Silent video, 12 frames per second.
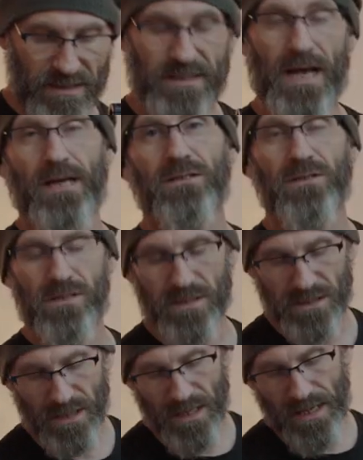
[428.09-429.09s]

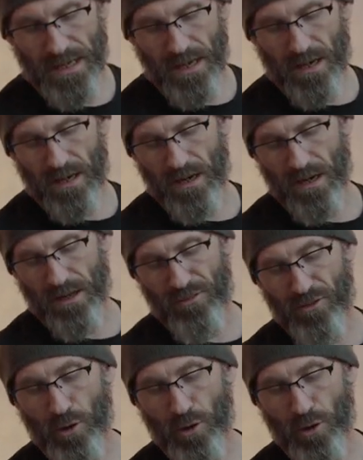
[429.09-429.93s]
Sachtlers, uh,